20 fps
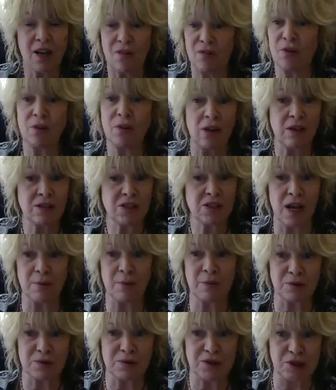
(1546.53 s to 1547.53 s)
For a long
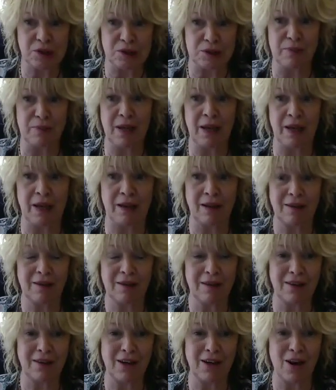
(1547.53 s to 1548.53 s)
time, it was just me,
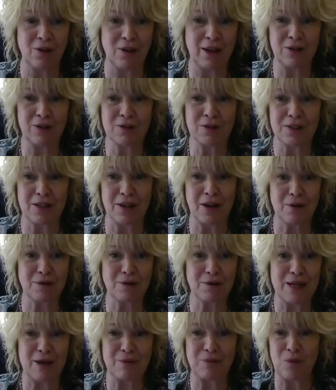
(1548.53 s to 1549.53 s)
like you said, I
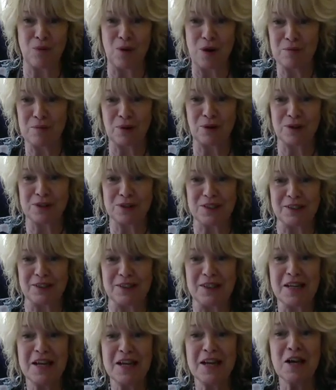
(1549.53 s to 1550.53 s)
was that one person.